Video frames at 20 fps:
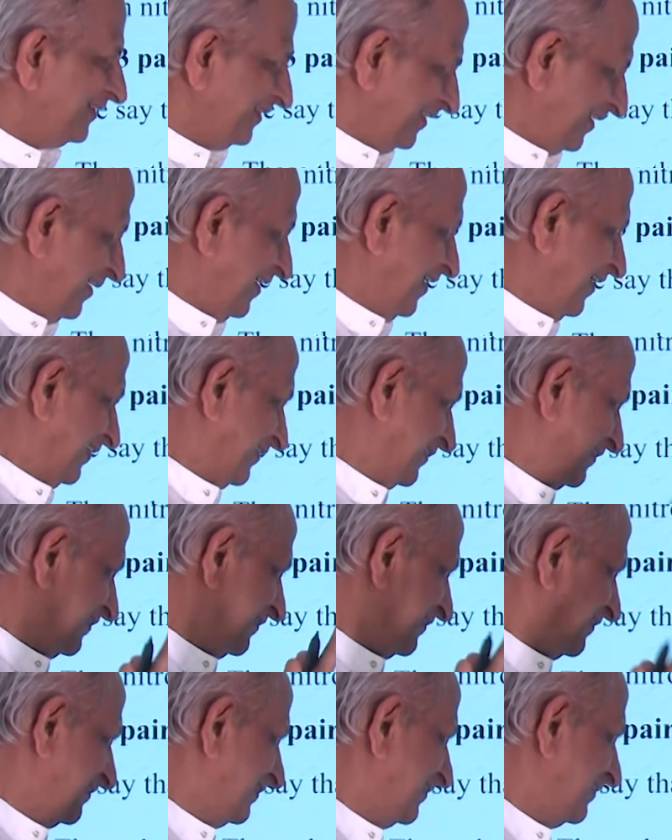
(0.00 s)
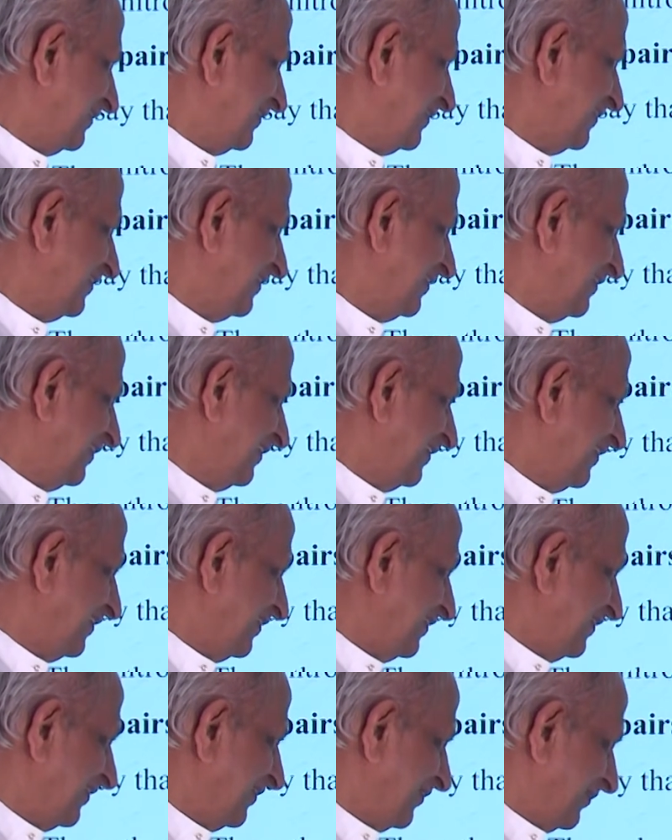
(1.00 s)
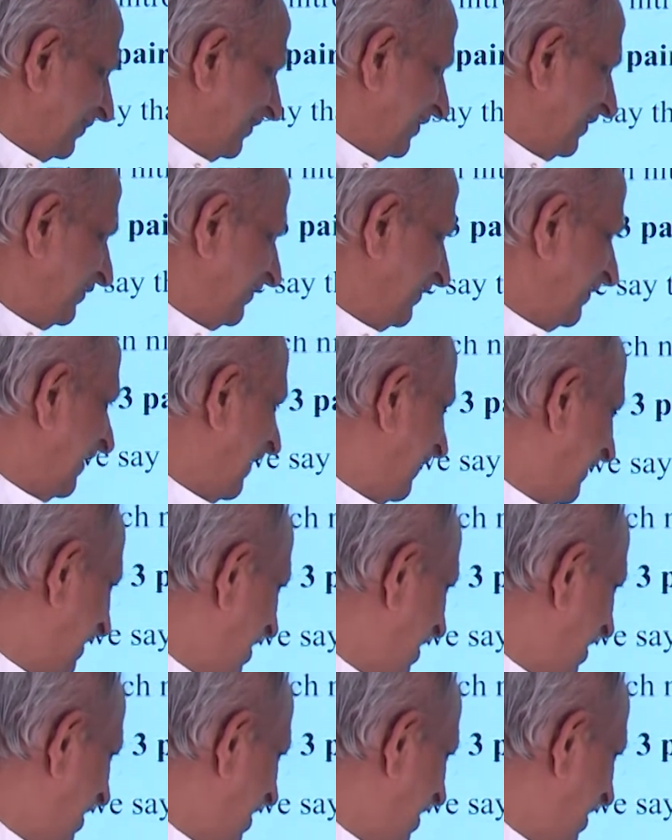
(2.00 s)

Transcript: Yes, we will see that